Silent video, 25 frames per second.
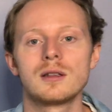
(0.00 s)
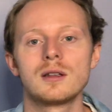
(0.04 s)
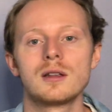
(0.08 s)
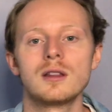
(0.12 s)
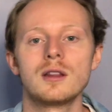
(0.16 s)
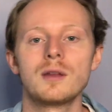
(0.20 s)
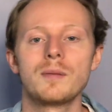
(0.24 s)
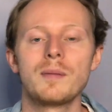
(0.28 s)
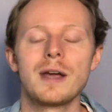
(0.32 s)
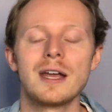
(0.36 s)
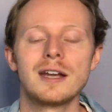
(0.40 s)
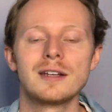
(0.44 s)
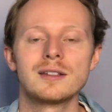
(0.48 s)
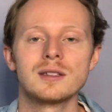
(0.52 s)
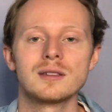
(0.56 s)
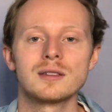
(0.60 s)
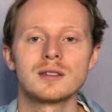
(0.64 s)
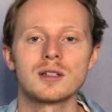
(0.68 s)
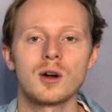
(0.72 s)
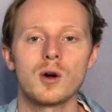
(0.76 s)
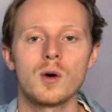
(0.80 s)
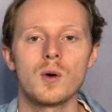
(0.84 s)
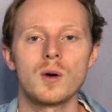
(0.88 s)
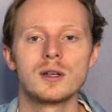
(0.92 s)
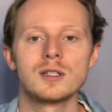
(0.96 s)
the patients are
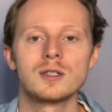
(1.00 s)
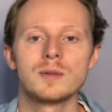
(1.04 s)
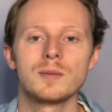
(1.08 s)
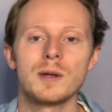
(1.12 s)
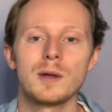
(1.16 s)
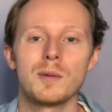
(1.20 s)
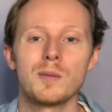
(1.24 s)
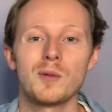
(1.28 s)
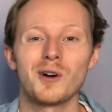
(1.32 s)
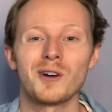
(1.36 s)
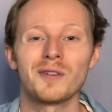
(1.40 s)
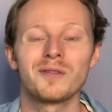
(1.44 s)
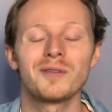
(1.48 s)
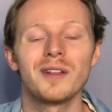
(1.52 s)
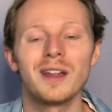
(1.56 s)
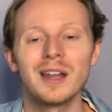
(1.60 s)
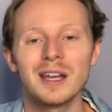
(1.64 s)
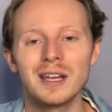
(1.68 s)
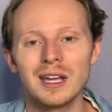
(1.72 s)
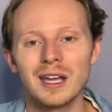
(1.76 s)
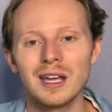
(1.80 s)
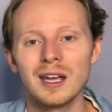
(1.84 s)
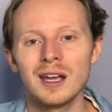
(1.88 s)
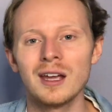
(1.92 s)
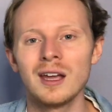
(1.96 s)
going to be more
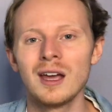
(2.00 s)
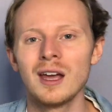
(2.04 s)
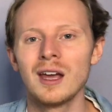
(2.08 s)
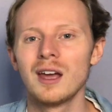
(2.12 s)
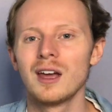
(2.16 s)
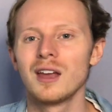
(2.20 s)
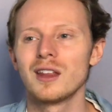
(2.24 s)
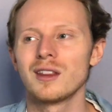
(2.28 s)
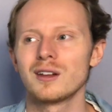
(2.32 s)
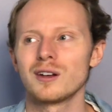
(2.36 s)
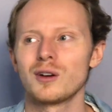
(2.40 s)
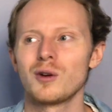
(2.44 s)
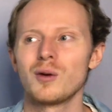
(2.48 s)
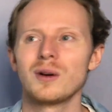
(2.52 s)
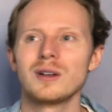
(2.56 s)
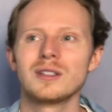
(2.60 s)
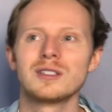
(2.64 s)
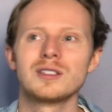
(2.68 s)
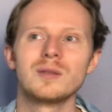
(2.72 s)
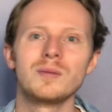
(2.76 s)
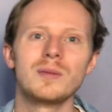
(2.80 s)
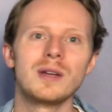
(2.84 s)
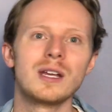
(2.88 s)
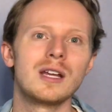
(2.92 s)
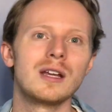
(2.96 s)
flaky. They're going to
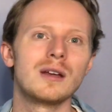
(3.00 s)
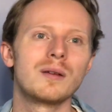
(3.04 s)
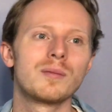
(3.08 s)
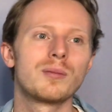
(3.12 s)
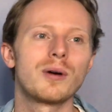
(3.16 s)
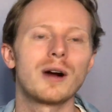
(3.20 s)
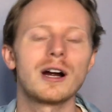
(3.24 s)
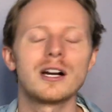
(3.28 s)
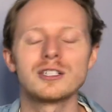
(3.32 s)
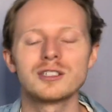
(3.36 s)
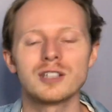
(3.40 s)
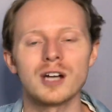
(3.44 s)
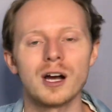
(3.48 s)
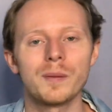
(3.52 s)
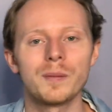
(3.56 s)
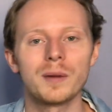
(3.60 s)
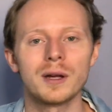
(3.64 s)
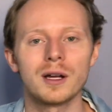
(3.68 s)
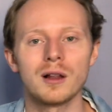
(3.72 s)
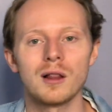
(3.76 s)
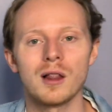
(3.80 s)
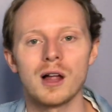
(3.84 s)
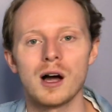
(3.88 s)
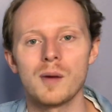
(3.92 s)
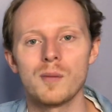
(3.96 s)
be price shopping
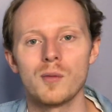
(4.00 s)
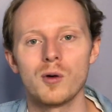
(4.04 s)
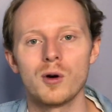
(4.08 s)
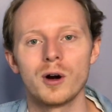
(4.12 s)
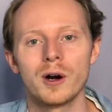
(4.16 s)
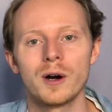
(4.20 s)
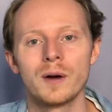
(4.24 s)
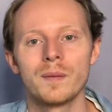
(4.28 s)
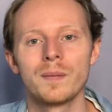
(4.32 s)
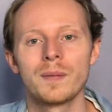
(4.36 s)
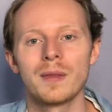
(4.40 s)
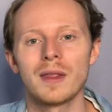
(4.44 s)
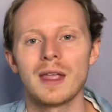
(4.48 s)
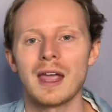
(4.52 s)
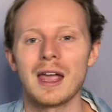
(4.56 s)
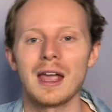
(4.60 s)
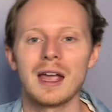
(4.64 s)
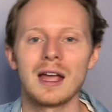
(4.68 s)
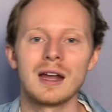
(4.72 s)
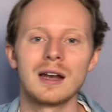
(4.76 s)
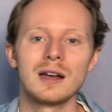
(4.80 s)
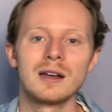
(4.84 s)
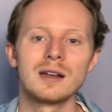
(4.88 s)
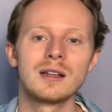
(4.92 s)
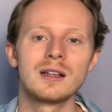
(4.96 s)
a lot more.
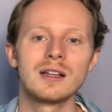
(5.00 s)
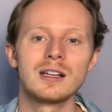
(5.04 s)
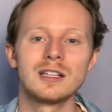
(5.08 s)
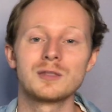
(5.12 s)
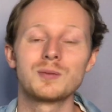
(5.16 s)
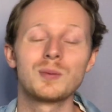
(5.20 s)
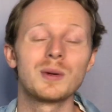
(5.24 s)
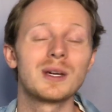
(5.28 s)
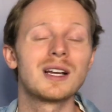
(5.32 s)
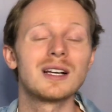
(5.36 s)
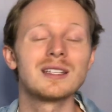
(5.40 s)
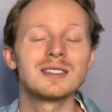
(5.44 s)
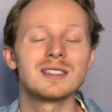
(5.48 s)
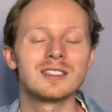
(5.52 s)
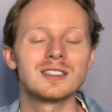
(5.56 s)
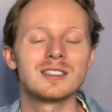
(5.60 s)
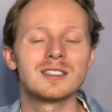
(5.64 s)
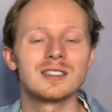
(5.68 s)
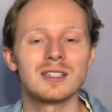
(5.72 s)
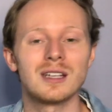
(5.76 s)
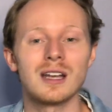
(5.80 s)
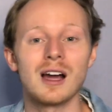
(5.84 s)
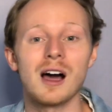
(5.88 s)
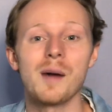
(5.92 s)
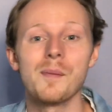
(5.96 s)
And it's because it's
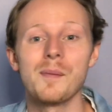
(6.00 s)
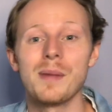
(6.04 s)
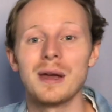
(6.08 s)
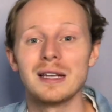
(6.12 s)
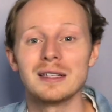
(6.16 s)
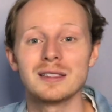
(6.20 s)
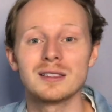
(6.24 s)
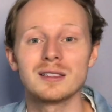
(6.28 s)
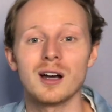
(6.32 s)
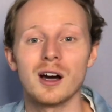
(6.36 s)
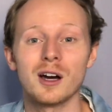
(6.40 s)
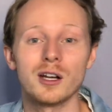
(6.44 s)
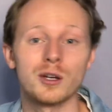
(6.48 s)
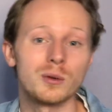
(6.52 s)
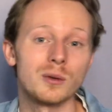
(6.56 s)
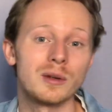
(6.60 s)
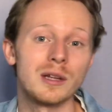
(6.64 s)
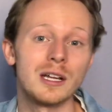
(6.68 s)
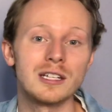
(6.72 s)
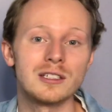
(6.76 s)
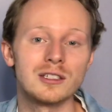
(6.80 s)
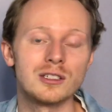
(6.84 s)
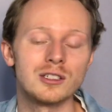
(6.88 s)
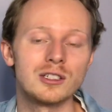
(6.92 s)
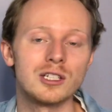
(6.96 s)
not based on a
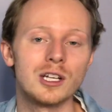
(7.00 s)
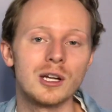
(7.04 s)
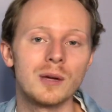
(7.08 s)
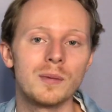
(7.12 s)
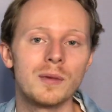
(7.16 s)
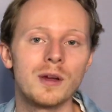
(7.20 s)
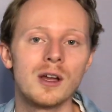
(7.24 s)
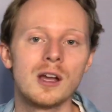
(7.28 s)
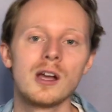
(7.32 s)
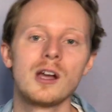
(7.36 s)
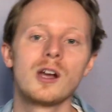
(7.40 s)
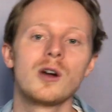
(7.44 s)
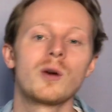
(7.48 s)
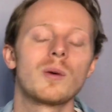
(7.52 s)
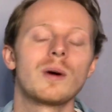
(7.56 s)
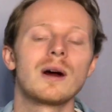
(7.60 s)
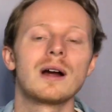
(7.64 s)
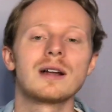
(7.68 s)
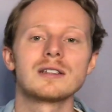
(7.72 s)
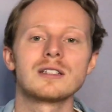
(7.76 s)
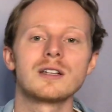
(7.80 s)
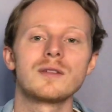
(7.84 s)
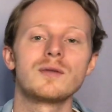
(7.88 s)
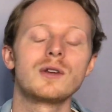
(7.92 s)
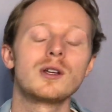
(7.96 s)
relationship.
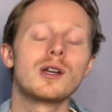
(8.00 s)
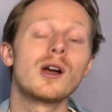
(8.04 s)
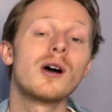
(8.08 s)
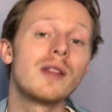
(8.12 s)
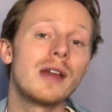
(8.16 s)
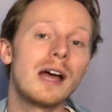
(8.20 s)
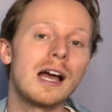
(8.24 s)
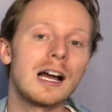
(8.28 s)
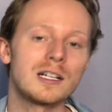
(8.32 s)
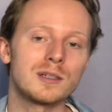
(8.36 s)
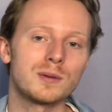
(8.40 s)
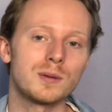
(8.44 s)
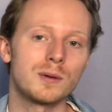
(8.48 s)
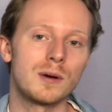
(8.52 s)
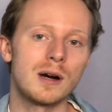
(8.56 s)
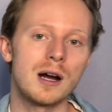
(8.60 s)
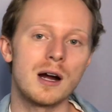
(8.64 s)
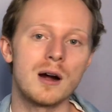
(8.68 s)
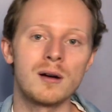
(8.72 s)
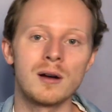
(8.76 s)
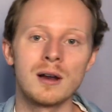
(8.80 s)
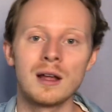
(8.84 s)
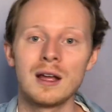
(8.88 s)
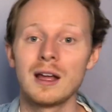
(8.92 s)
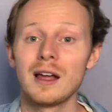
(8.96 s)
Whereas if you go the expert
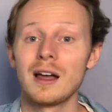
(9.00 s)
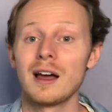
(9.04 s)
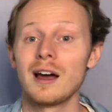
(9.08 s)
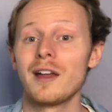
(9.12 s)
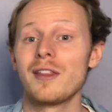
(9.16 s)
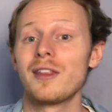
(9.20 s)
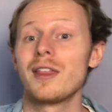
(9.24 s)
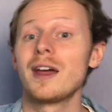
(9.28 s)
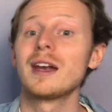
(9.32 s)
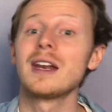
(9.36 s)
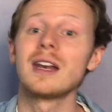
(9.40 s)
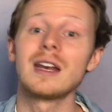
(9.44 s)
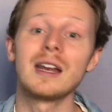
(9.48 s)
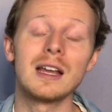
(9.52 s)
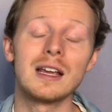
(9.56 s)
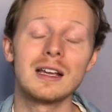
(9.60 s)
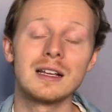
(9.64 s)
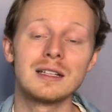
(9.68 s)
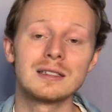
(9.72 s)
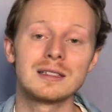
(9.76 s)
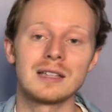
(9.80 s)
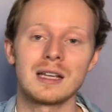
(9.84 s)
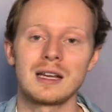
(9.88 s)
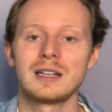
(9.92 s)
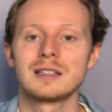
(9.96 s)
route, then it
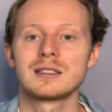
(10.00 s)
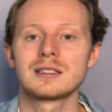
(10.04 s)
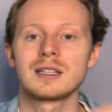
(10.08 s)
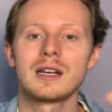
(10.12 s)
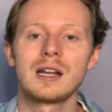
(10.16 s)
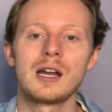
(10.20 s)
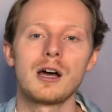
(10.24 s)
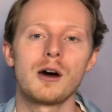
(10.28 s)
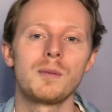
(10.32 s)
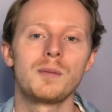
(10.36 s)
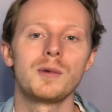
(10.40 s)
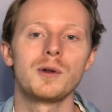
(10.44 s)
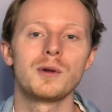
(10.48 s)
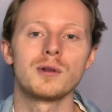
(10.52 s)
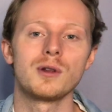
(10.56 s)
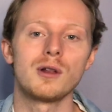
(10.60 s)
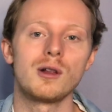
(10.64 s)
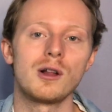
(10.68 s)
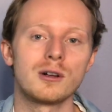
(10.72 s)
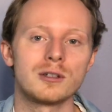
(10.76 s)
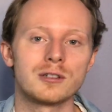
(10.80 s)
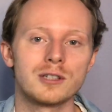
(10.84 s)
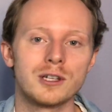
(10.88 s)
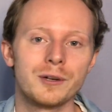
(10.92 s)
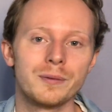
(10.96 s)
is, and it's going to help you in the
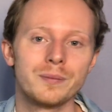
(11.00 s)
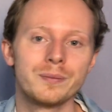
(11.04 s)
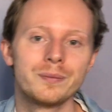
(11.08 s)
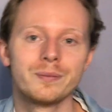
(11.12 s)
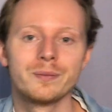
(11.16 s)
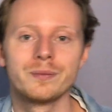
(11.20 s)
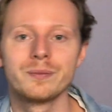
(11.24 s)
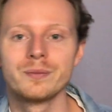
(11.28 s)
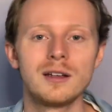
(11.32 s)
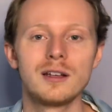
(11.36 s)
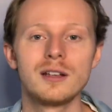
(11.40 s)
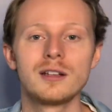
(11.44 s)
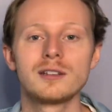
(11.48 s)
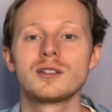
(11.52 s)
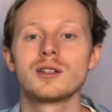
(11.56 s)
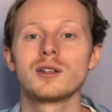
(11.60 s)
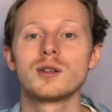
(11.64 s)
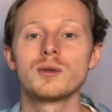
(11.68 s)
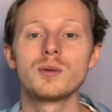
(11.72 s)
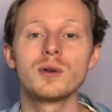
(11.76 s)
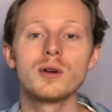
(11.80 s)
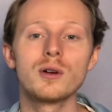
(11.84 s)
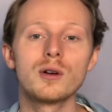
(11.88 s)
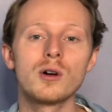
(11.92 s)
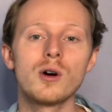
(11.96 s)
long term. So the
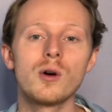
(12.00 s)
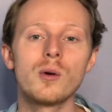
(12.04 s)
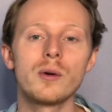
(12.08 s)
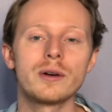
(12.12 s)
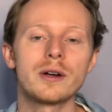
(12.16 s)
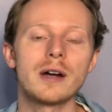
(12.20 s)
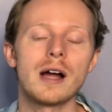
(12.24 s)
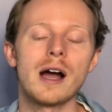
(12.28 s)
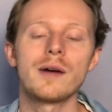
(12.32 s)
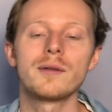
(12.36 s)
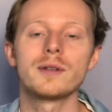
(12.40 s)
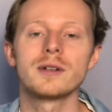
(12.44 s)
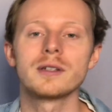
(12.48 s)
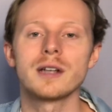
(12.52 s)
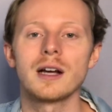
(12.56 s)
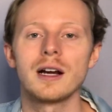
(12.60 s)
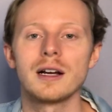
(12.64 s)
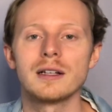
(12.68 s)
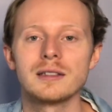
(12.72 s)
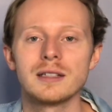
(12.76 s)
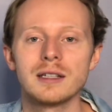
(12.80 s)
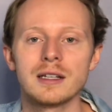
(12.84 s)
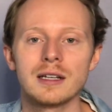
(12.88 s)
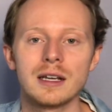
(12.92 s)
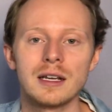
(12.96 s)
real goal when you're
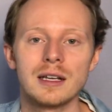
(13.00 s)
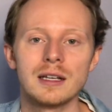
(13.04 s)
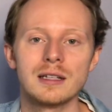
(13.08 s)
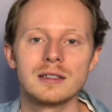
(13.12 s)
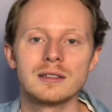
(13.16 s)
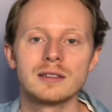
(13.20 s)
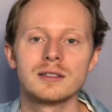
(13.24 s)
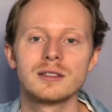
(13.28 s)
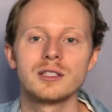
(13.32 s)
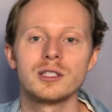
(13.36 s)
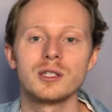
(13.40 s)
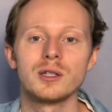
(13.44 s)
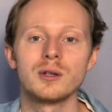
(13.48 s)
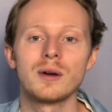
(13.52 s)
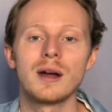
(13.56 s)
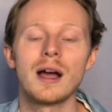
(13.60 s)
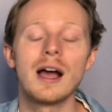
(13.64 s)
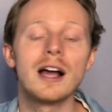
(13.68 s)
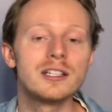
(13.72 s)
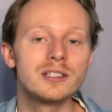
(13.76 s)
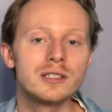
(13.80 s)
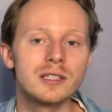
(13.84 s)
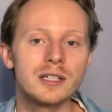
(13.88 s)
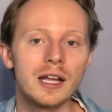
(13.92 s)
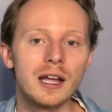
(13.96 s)
advertising is to
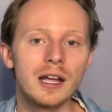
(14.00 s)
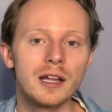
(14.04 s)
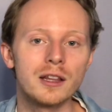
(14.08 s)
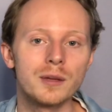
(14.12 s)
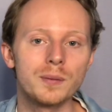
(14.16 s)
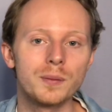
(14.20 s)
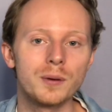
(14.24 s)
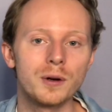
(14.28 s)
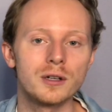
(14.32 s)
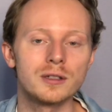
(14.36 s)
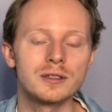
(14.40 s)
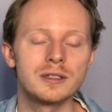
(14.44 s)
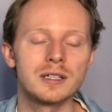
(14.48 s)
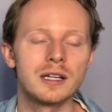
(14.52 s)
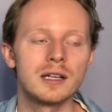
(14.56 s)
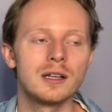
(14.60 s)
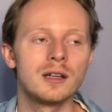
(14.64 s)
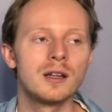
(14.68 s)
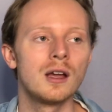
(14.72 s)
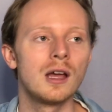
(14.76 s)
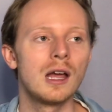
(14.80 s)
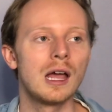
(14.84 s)
educate the person,